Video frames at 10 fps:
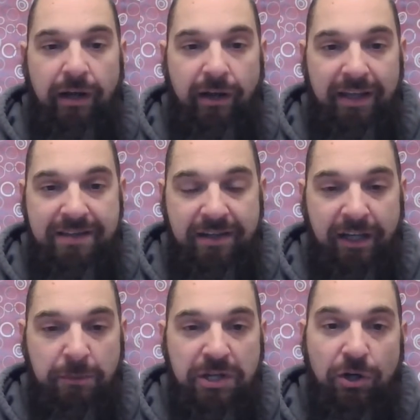Is it
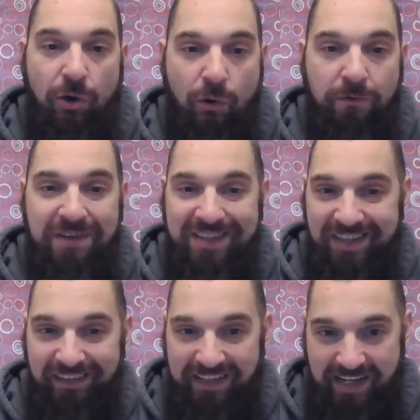going to be
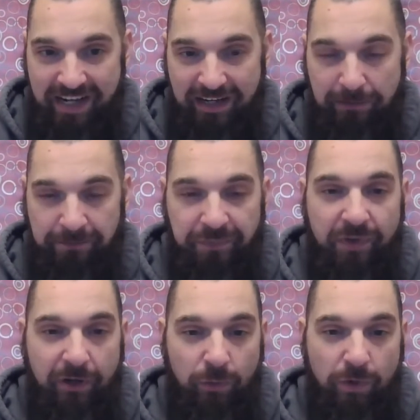co-facilitated?
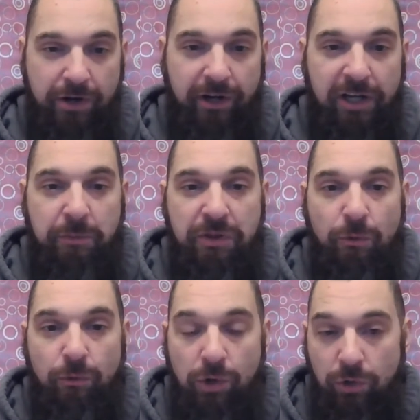What are going to be the
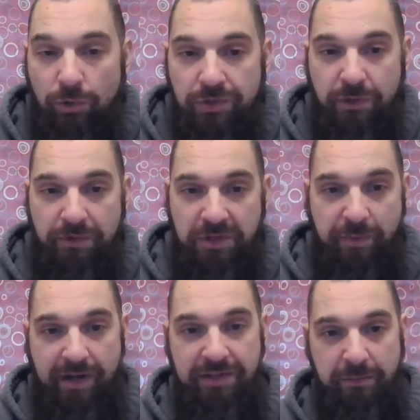roles, the
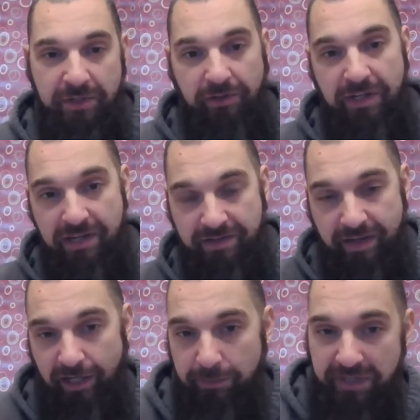responsibilities
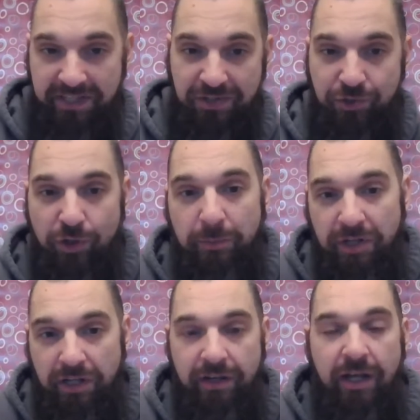that are going to be
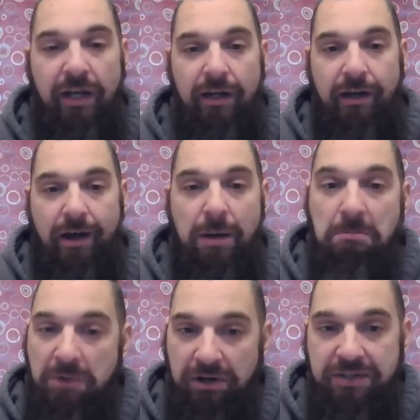distributed
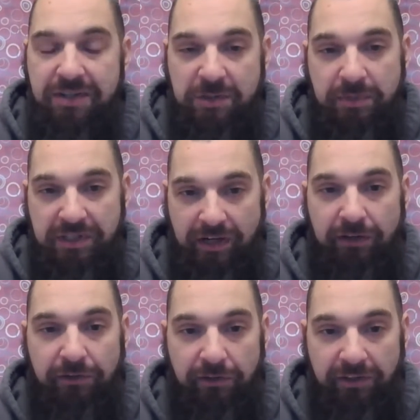amongst these
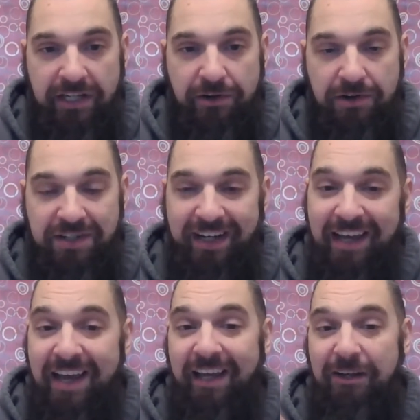particular leaders? And
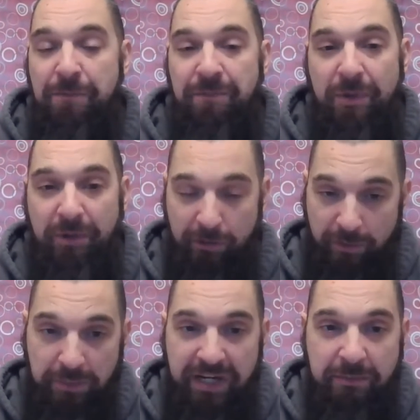again, I'm kind of
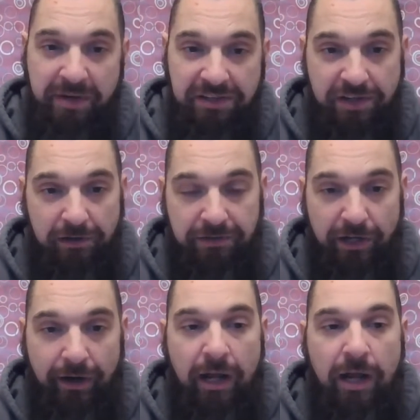repeating myself
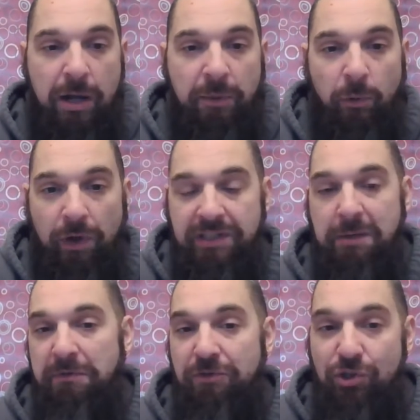here, but what
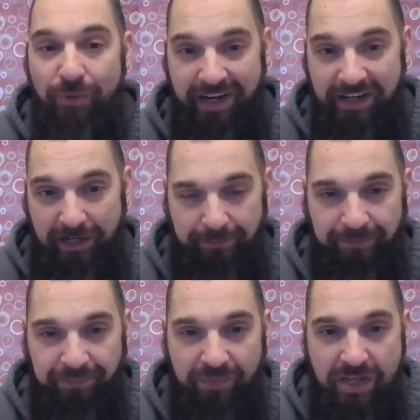type of training
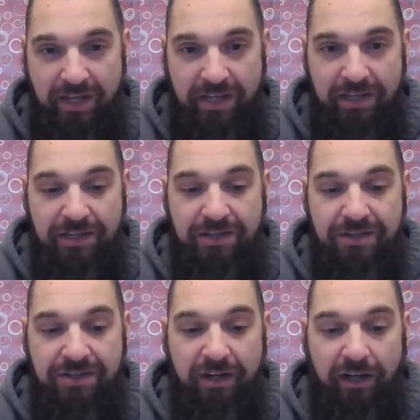
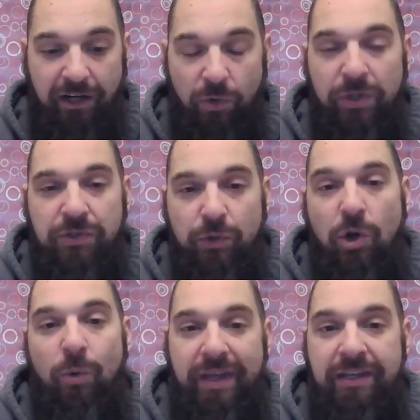is going to
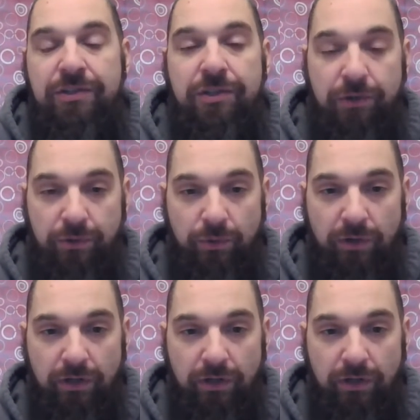go into